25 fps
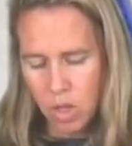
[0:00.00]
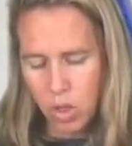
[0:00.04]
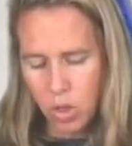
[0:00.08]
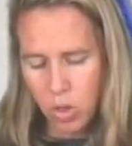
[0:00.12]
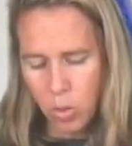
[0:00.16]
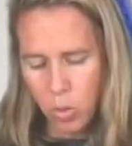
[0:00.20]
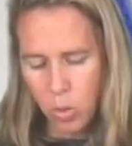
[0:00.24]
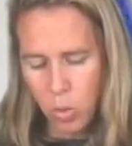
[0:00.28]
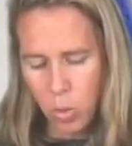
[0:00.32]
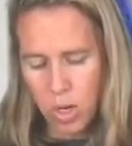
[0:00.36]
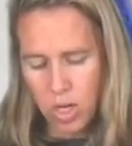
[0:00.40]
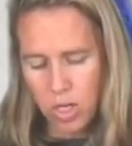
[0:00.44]

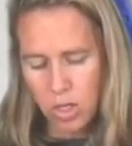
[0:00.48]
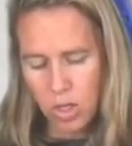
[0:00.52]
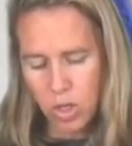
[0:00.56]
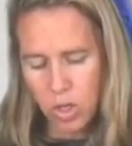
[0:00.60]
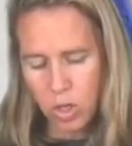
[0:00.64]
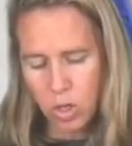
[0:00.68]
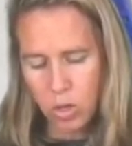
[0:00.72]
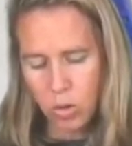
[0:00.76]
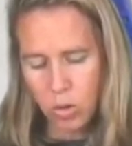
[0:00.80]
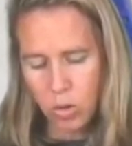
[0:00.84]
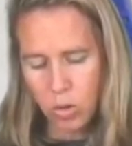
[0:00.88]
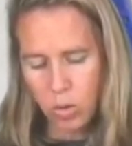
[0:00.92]
do 1,
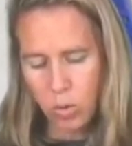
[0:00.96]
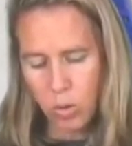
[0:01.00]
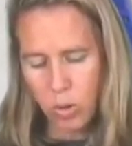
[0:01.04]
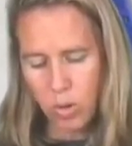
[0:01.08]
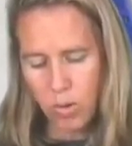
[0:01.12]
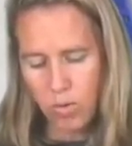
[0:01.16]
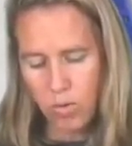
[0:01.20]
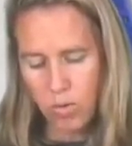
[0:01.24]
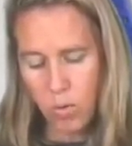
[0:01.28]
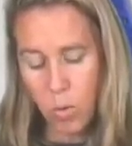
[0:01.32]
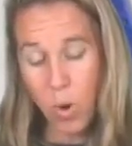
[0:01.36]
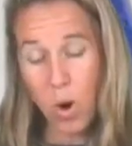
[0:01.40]
2,
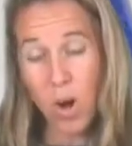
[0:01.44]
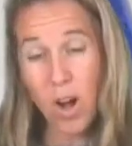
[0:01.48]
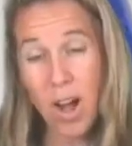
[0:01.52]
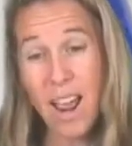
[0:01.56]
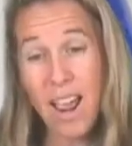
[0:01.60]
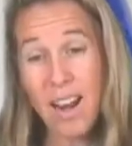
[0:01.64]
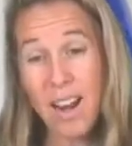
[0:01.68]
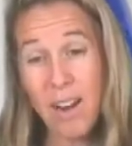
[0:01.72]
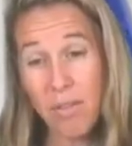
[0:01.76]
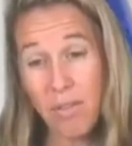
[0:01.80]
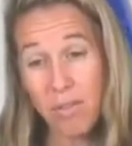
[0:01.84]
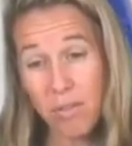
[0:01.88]
3,
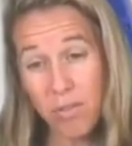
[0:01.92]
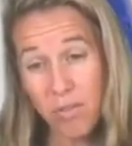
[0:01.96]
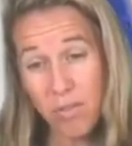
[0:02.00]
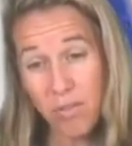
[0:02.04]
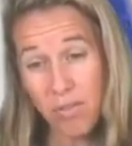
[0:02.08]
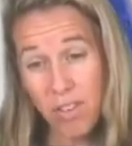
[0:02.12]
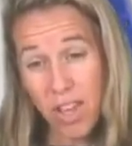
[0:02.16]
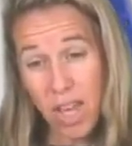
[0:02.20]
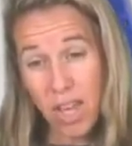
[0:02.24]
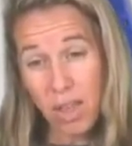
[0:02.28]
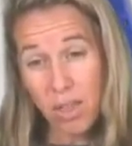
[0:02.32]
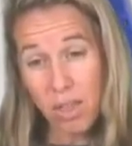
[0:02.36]
4, and a
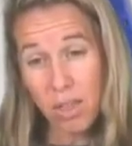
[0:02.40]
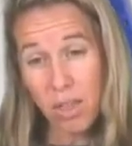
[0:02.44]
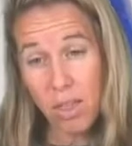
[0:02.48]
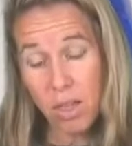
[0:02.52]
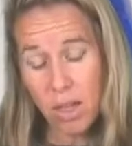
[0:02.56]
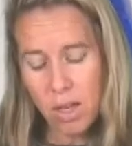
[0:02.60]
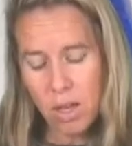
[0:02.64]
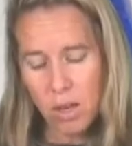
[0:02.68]
5th